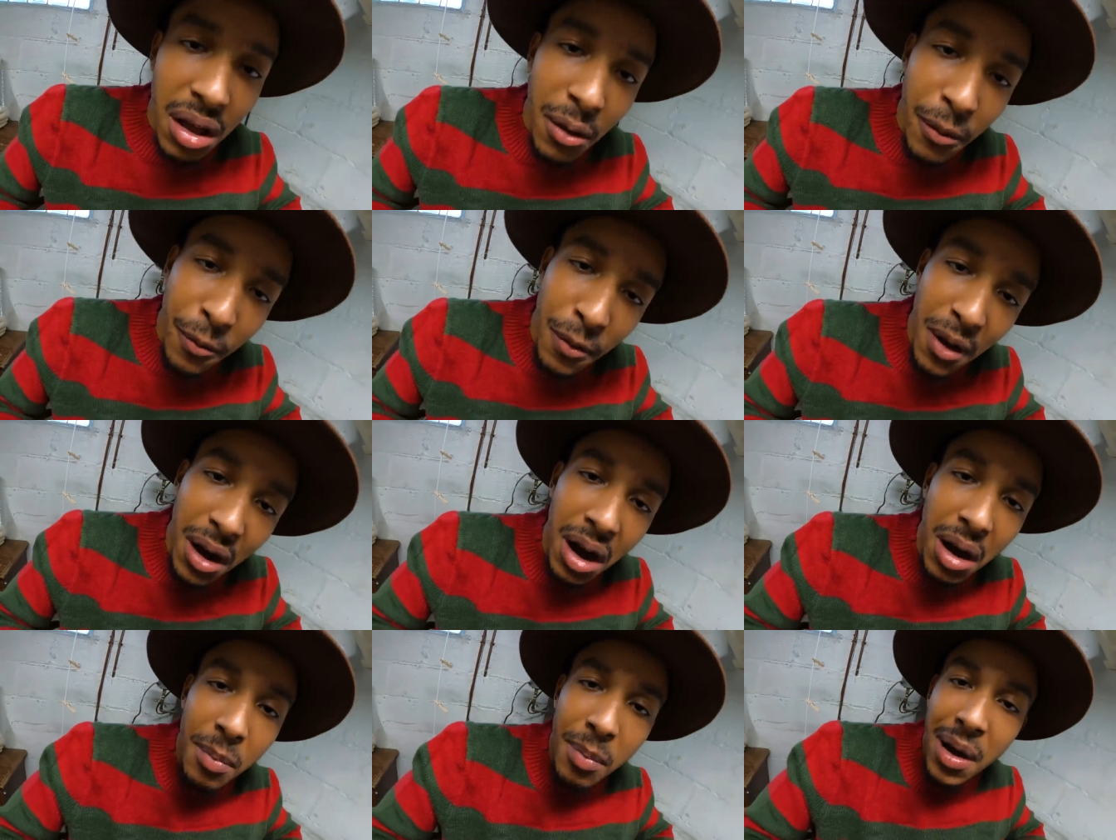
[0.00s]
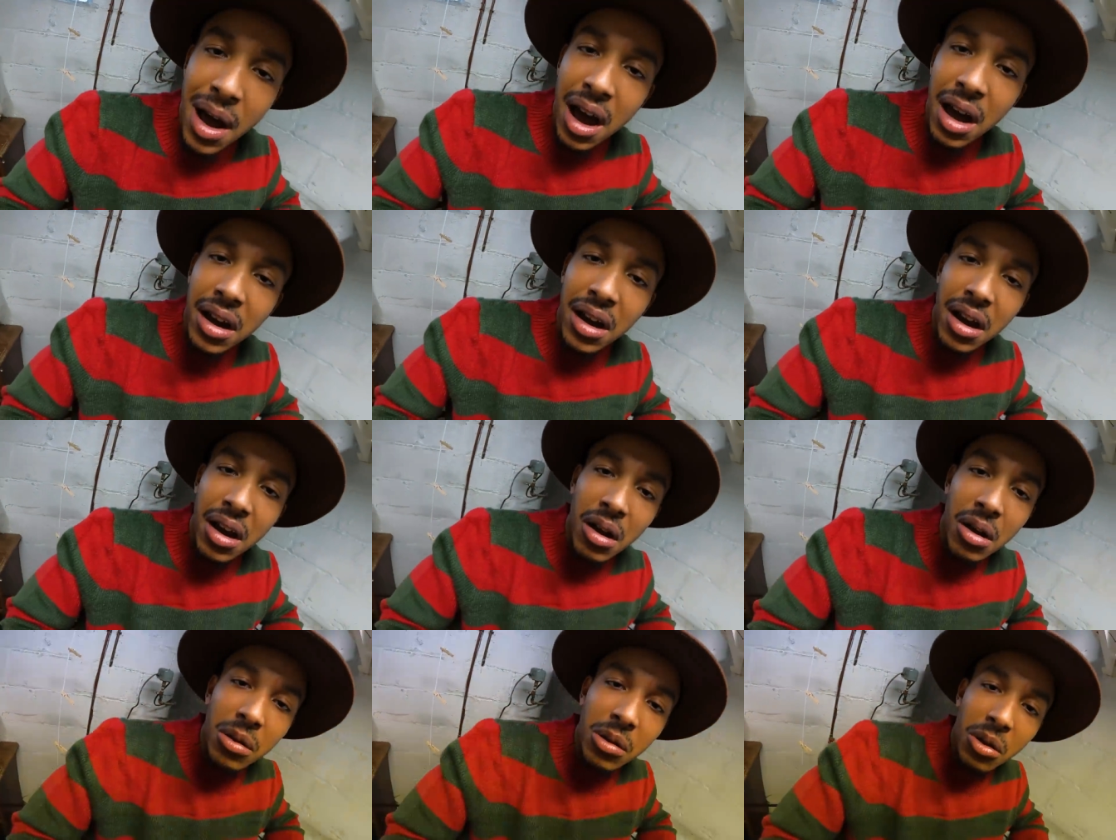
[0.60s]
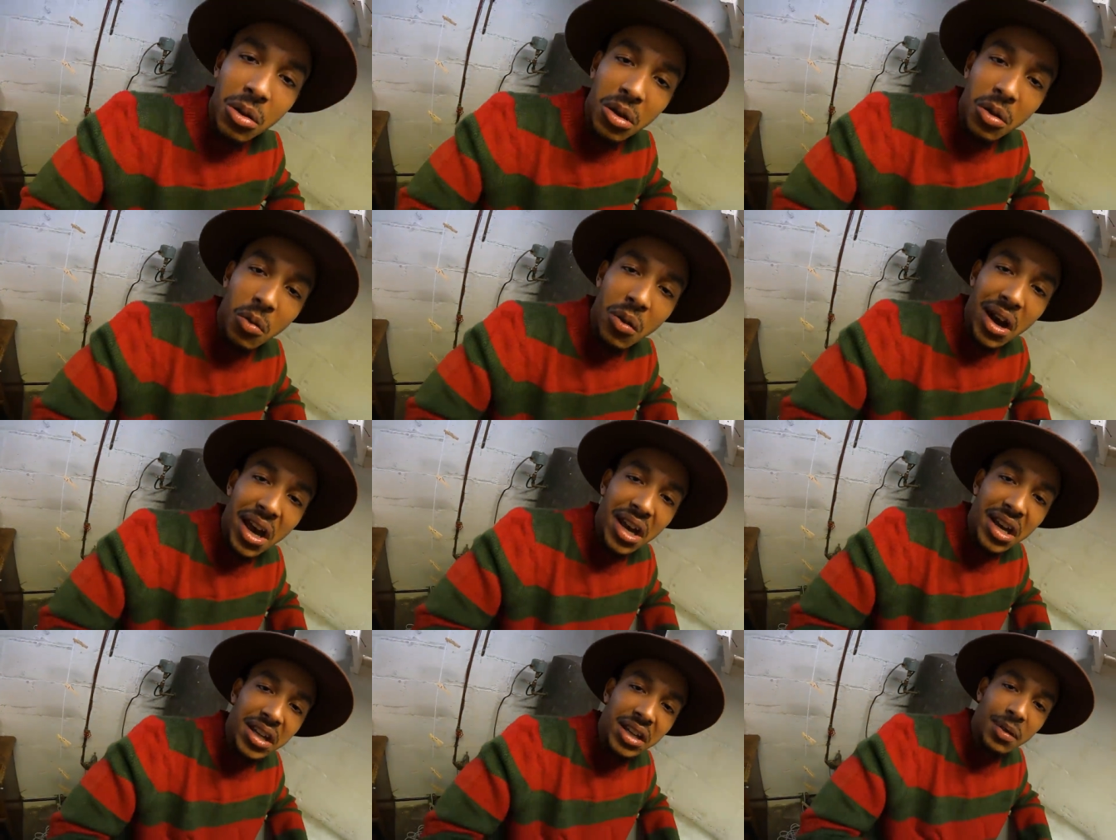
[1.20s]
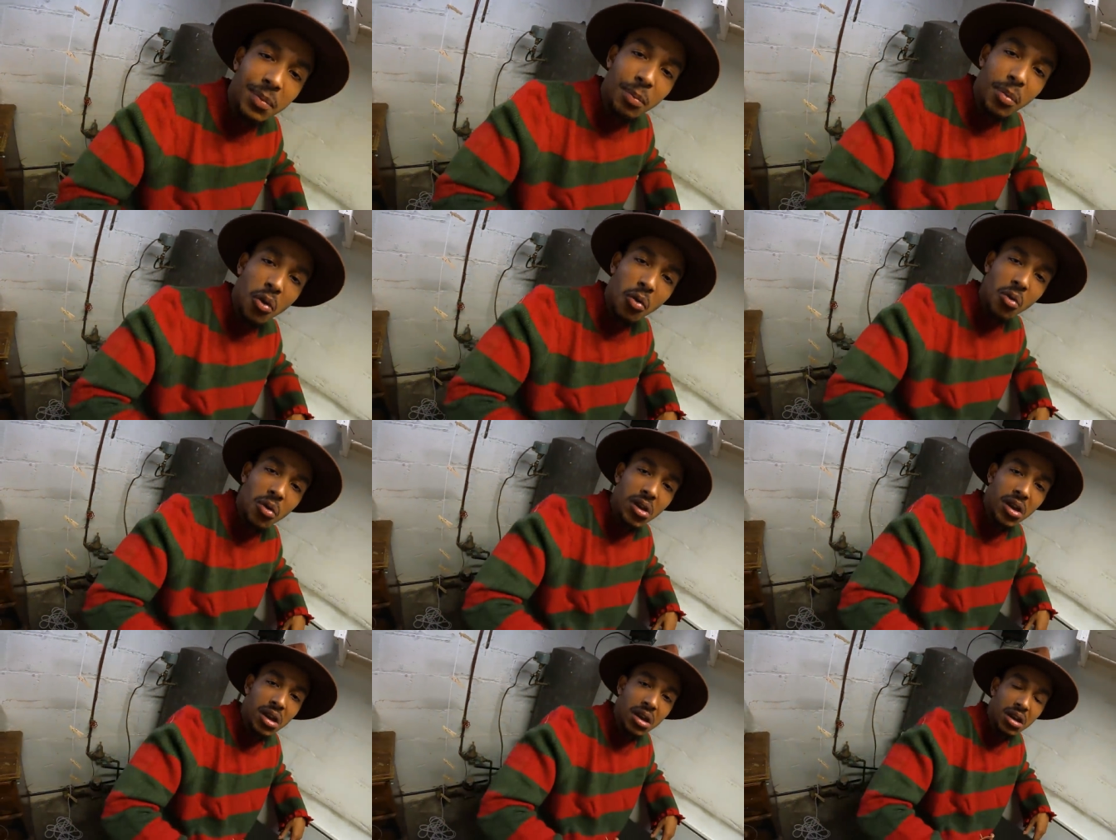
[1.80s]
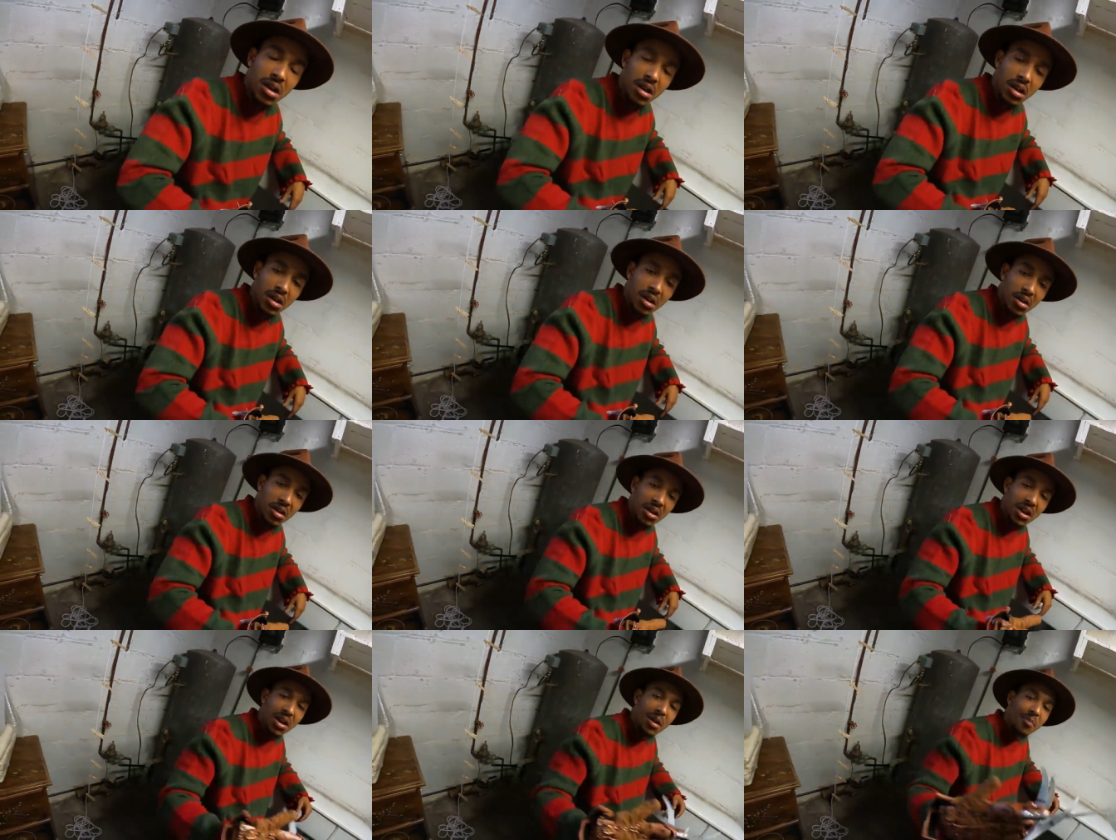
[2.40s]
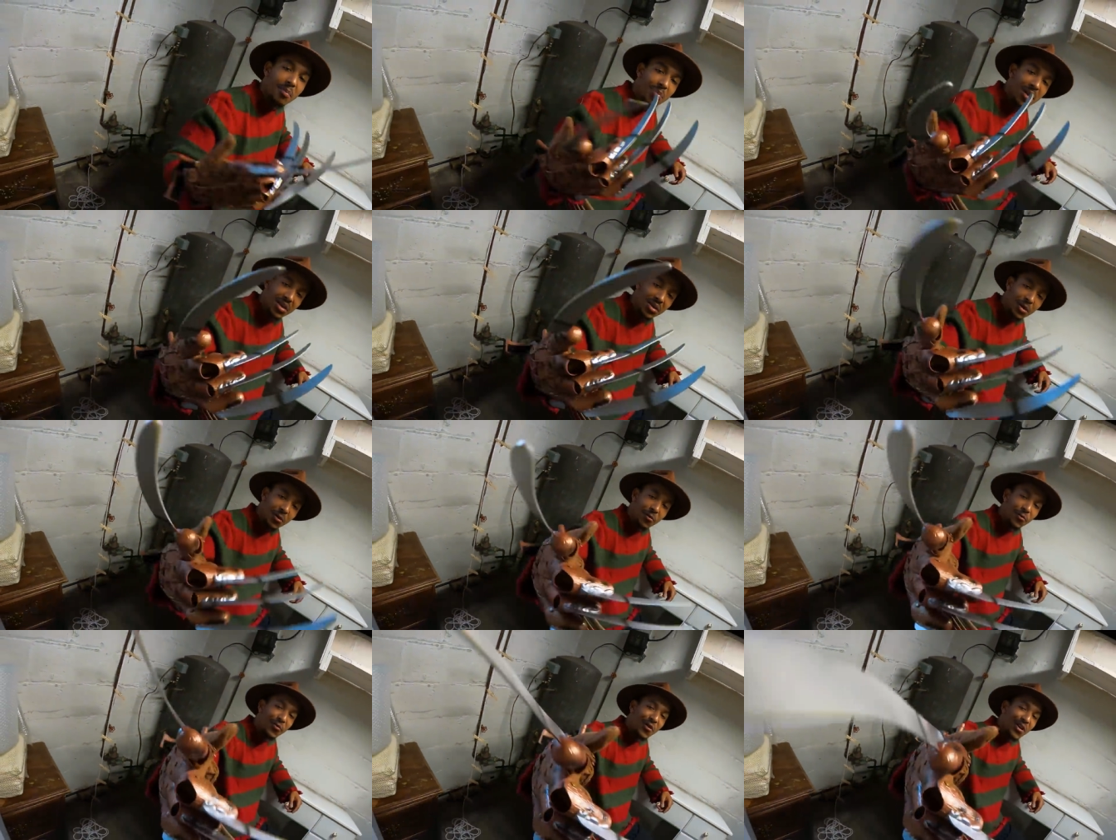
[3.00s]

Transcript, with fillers: The fuck up out of here, little ass boy. Yeah, beat the